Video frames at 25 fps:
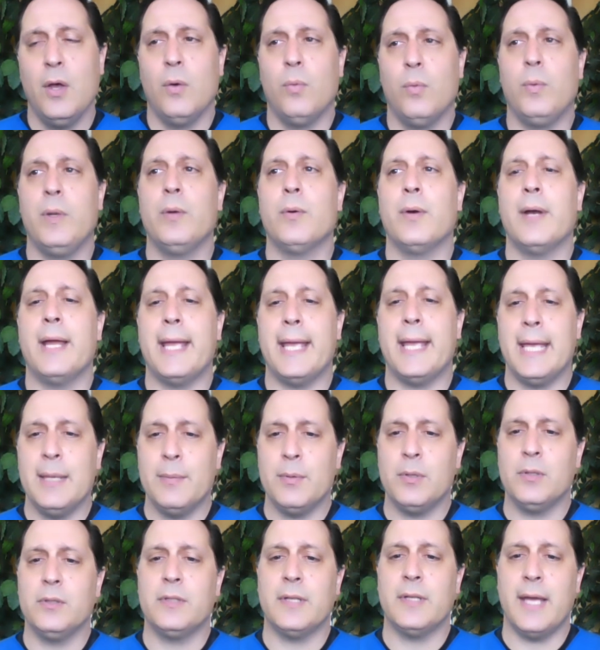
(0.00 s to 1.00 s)
we were
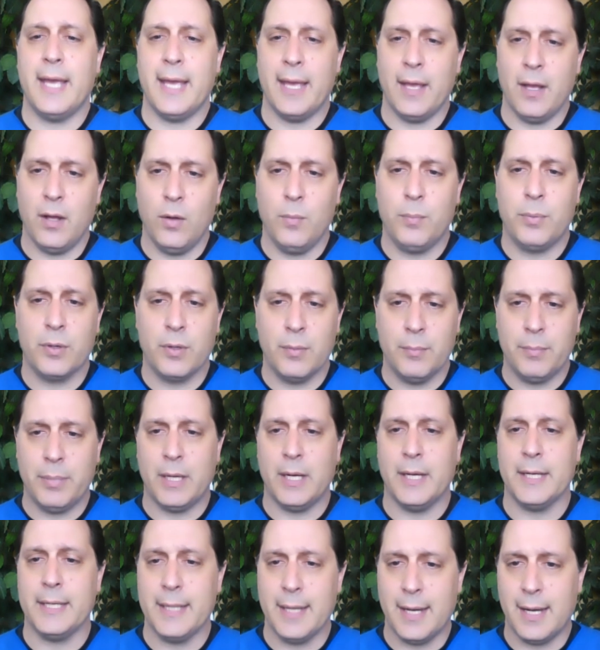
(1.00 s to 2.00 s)
able to help her
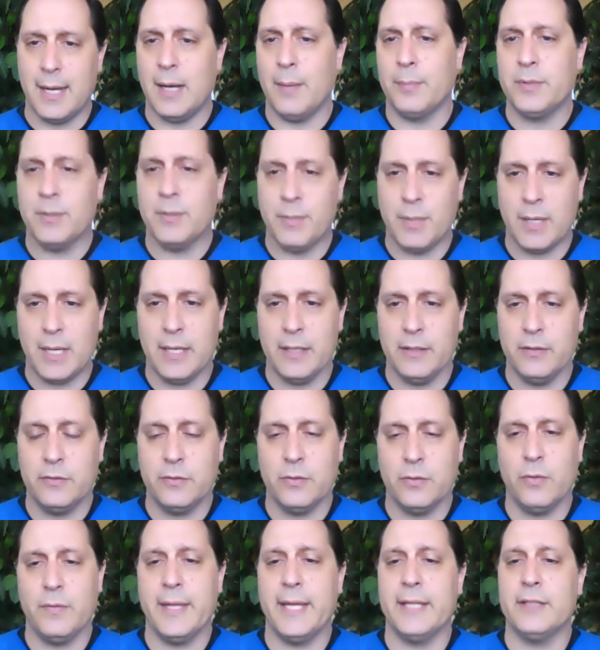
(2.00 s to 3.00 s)
body optimize
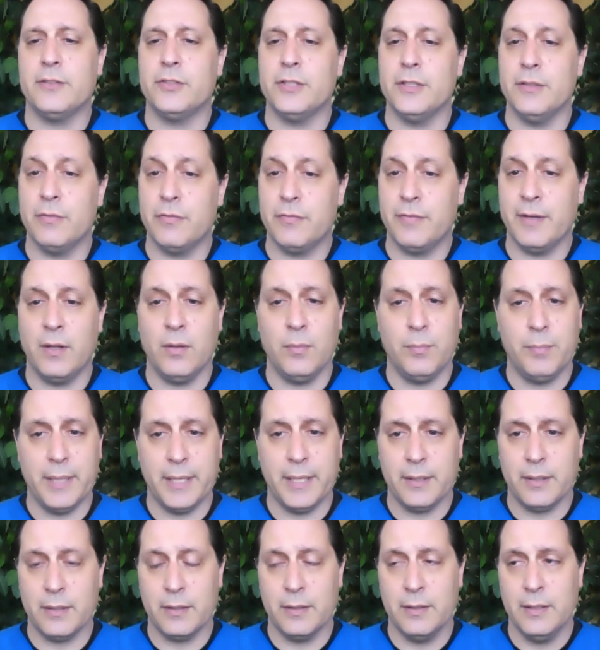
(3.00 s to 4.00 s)
so that she felt
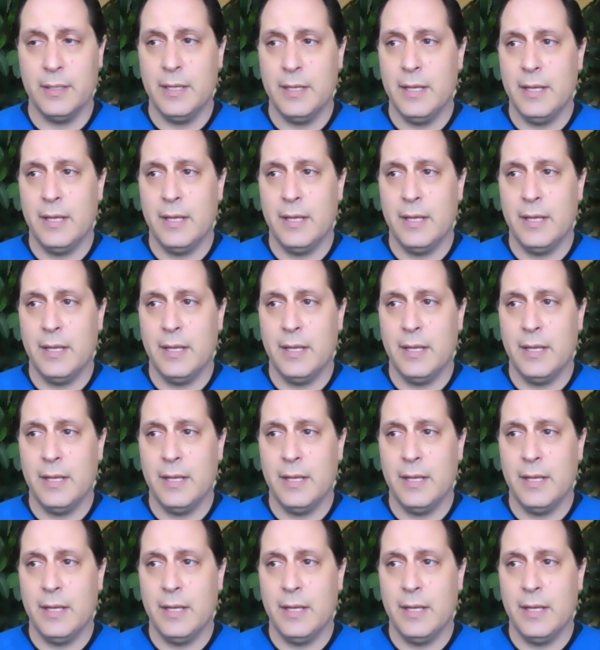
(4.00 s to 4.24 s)
better.